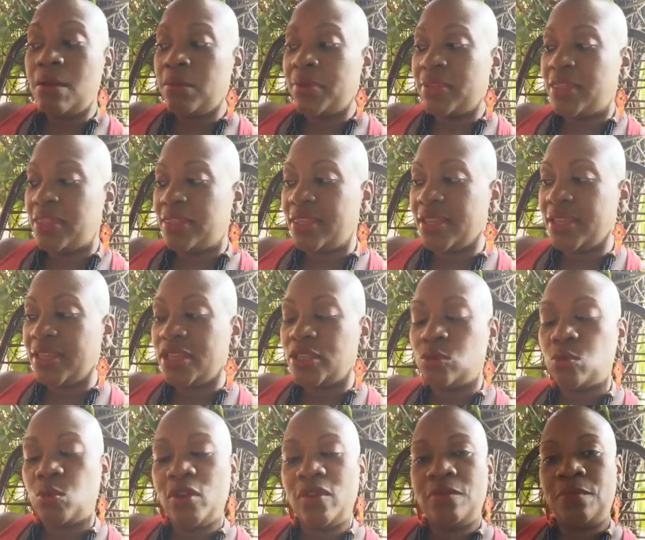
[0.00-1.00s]
But the thing
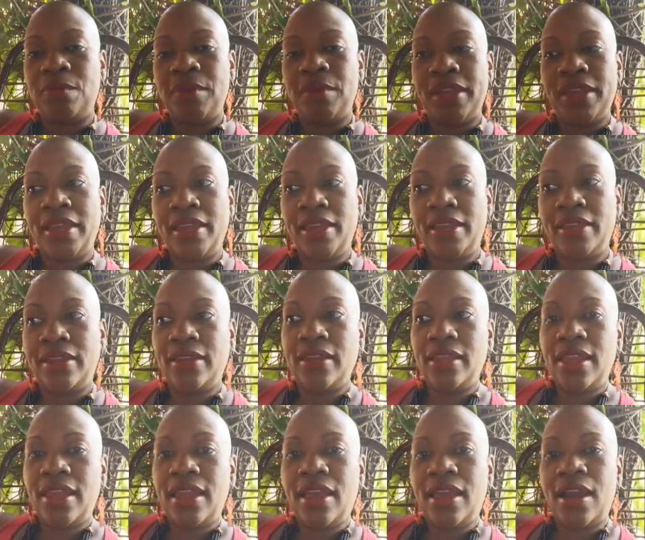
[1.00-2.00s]
is, we've been
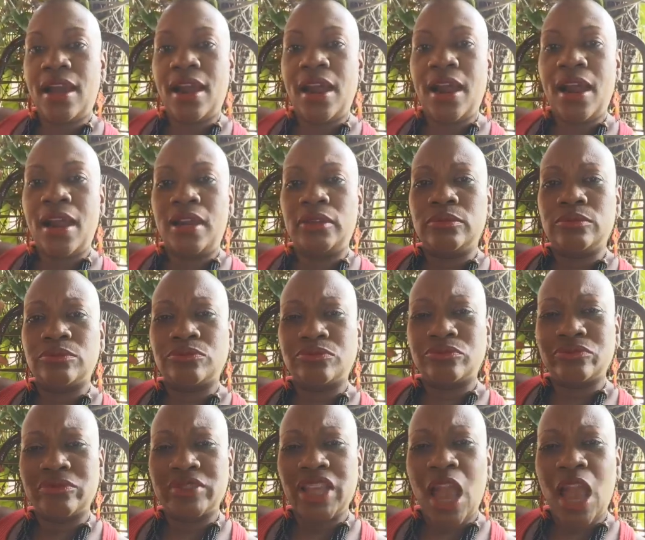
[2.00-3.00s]

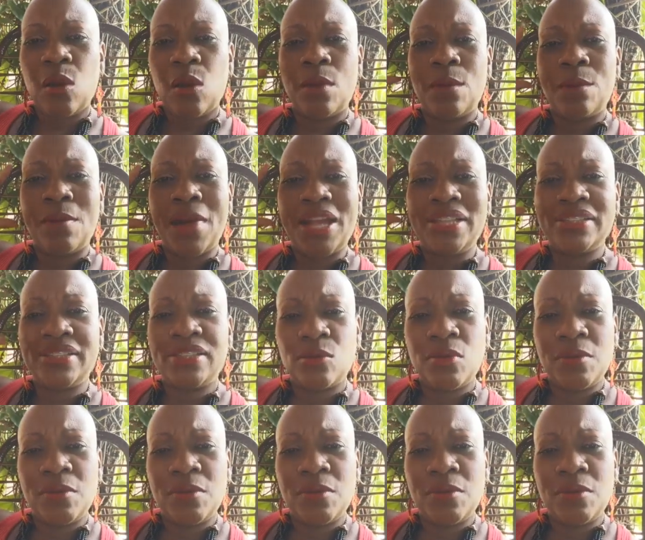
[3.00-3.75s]
our mindset,